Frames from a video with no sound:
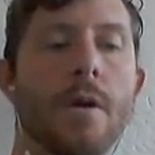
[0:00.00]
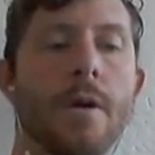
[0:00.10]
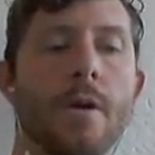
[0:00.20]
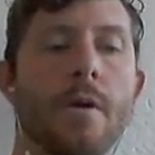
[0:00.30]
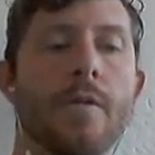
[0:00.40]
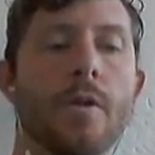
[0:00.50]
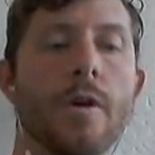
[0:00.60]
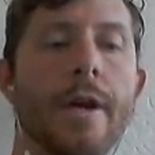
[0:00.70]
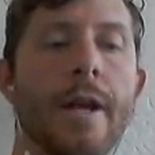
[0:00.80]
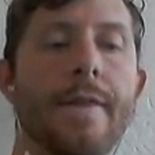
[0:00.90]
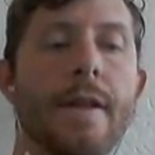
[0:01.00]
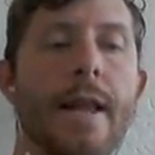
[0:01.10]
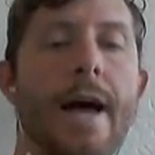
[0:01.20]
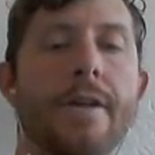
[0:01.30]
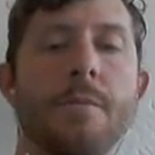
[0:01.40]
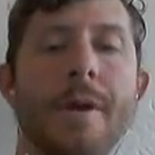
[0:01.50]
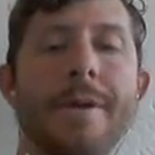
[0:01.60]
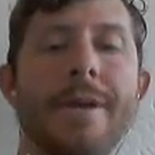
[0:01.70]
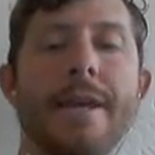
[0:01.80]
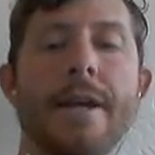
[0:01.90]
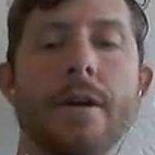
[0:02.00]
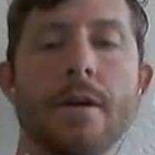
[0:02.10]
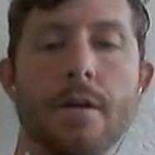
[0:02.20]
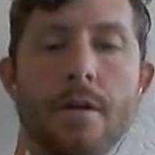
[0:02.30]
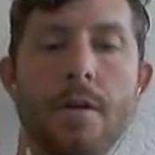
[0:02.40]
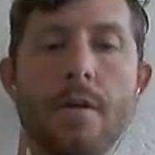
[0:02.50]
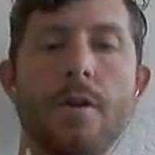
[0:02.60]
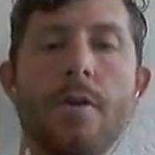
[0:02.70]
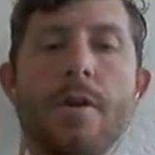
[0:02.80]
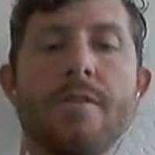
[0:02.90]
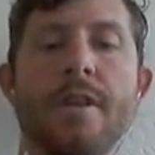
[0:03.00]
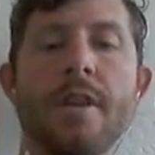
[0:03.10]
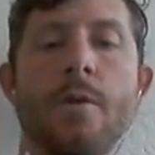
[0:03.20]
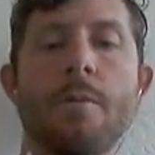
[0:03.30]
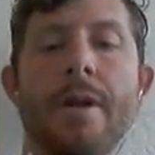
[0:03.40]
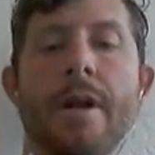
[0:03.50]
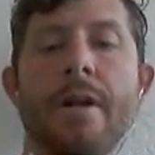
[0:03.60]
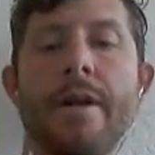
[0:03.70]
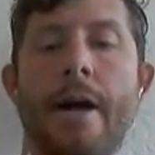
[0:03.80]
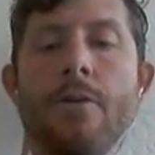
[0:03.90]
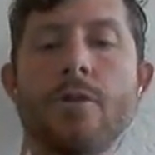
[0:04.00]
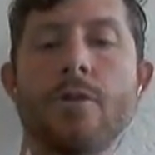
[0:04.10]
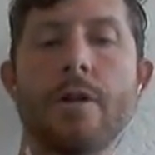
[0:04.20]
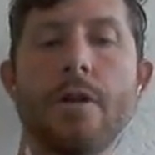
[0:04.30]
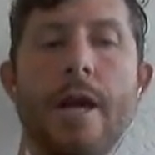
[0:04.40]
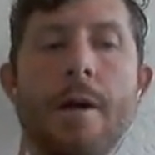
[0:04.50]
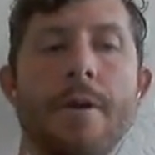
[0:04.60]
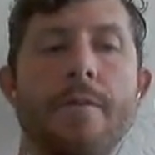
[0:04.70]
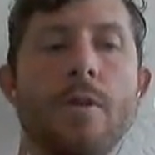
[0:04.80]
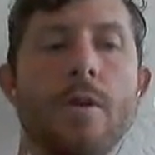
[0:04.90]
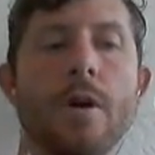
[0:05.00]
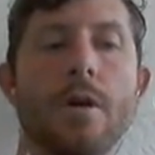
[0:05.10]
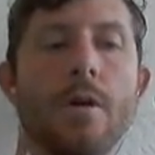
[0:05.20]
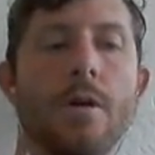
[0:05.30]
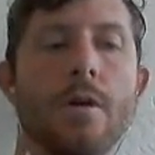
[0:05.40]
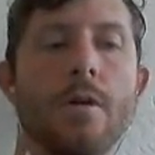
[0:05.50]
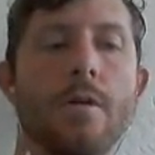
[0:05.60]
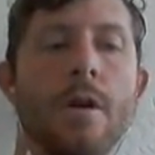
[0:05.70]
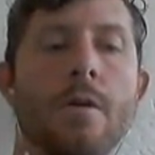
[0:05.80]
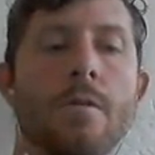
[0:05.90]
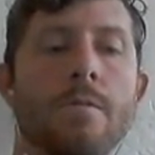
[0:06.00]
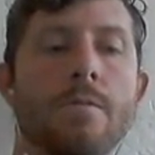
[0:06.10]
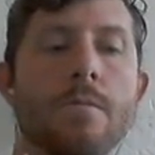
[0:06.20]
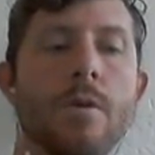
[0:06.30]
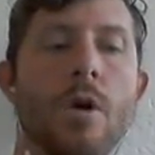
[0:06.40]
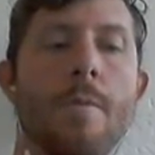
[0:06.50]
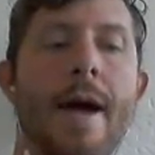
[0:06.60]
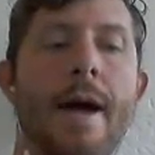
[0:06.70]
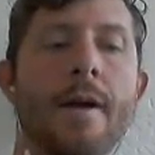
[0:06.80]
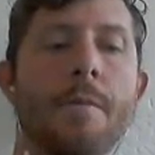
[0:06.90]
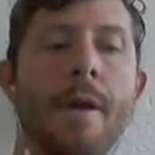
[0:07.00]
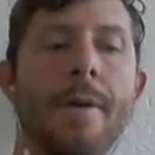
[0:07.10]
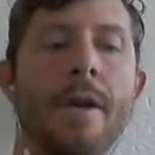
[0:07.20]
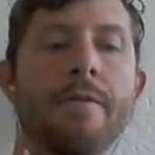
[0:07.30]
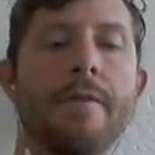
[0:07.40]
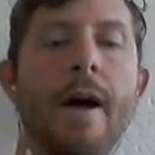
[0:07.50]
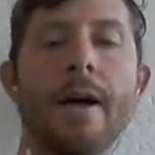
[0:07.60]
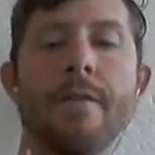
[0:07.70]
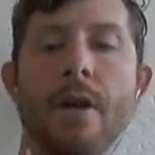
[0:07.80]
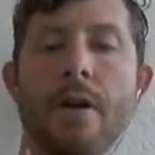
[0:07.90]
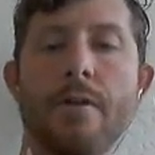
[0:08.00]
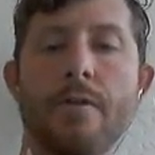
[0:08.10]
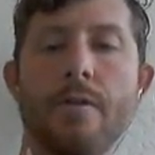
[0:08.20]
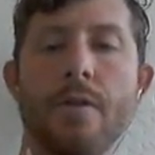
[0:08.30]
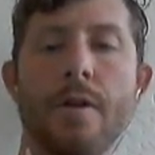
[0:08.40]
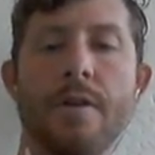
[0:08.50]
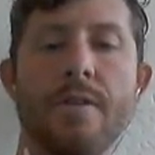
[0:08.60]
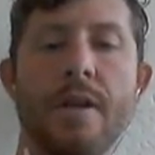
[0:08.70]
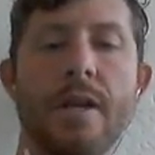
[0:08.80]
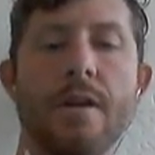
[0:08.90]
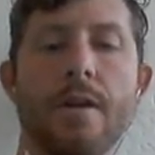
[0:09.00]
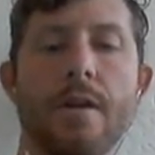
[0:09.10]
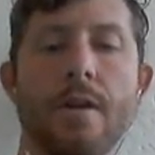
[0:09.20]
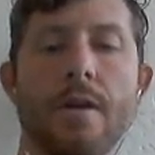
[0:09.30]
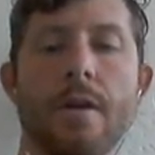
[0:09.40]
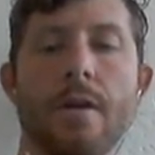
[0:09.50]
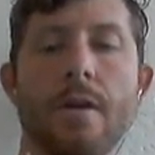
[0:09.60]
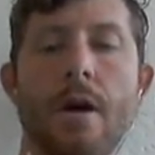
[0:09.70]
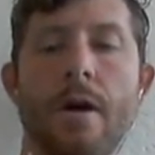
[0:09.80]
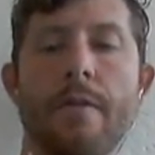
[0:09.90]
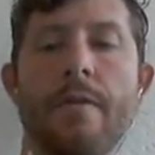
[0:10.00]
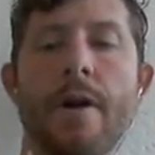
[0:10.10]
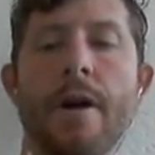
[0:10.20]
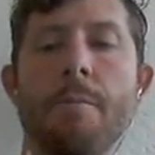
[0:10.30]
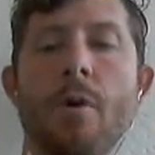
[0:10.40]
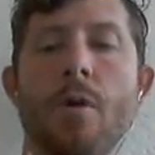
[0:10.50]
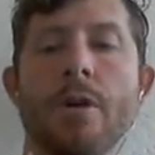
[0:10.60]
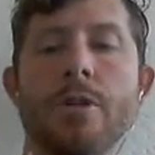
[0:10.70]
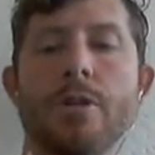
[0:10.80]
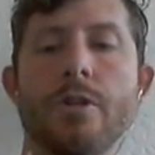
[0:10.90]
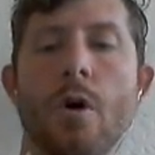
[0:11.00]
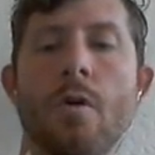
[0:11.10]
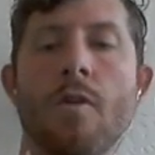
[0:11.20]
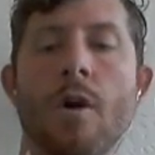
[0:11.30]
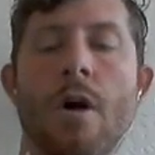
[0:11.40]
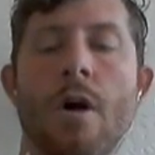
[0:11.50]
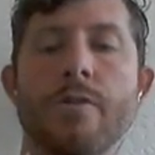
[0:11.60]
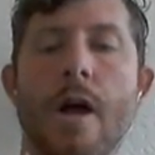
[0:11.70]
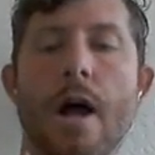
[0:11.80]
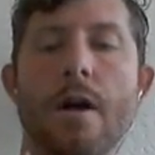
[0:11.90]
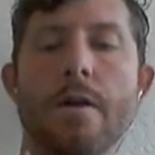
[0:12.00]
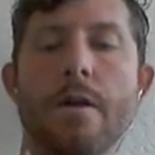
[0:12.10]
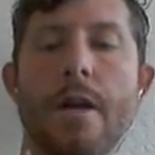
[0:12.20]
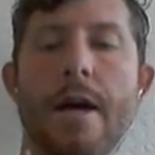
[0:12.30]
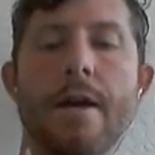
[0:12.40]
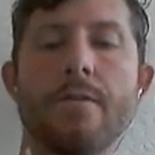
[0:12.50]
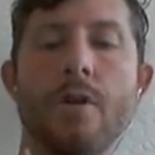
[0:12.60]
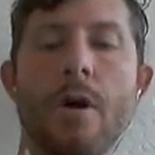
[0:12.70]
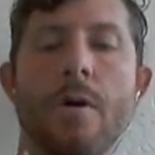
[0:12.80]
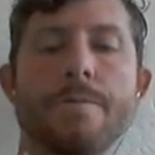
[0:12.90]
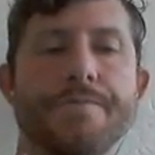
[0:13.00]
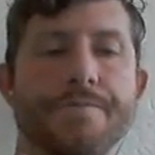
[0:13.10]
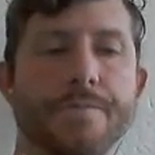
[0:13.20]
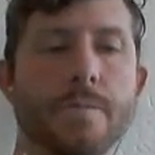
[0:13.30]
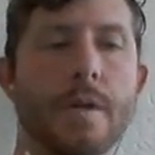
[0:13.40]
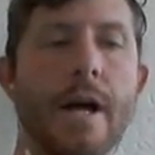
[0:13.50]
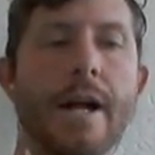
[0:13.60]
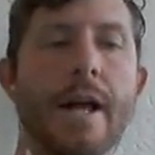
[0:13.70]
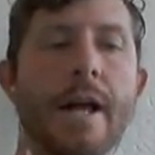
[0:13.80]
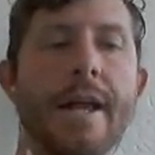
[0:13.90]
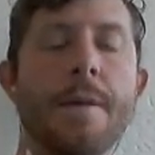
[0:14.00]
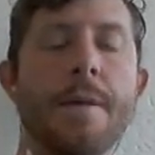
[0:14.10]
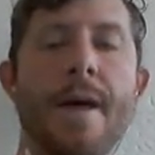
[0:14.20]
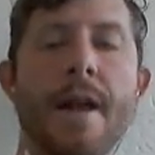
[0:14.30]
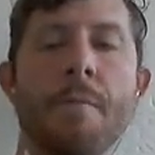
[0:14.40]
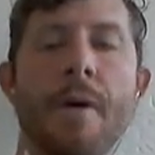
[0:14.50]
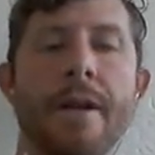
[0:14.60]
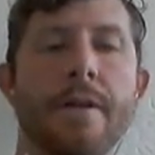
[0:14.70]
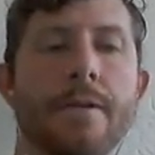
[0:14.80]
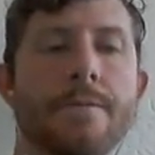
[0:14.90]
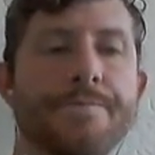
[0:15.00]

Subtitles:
if you're looking at the last maybe year, you can see that we've been in a downtrend. Okay? But if you look, go back maybe 5 years, you can see a very bullish overall stock. Okay? So you've got to kind of keep that in mind.